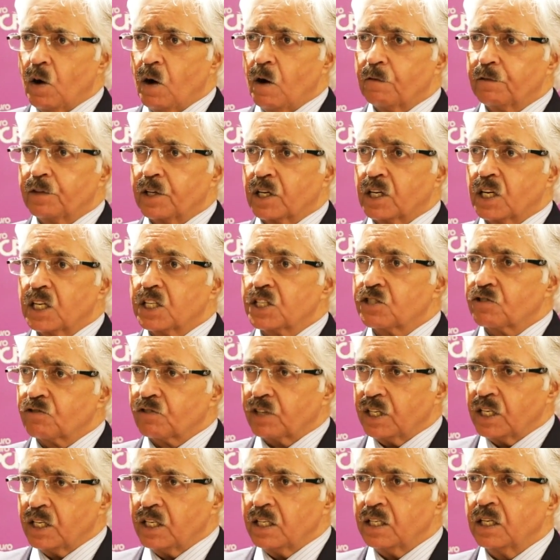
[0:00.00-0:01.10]
of the
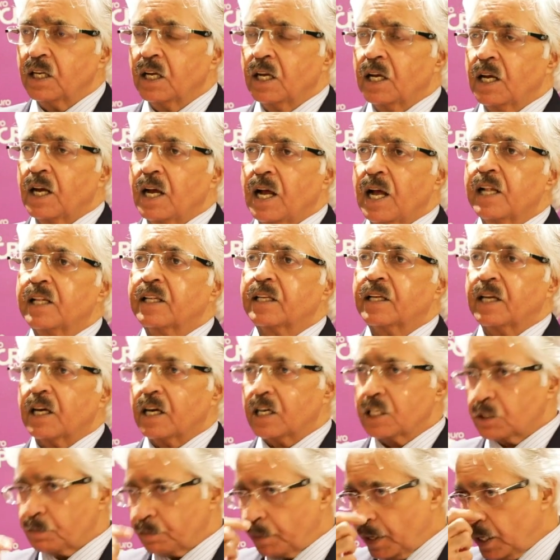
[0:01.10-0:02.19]
constrained
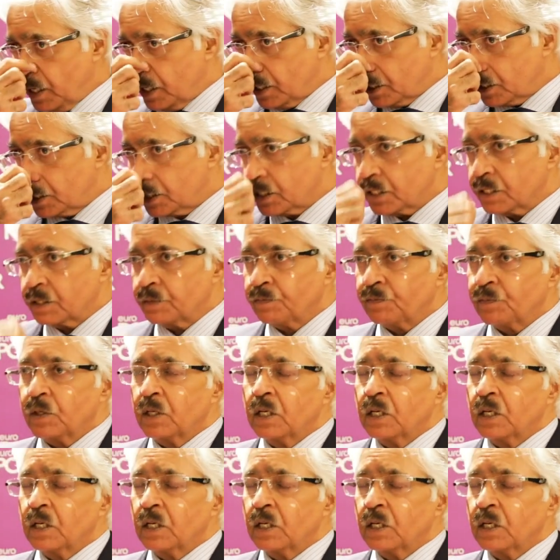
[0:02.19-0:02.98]
healthcare spends,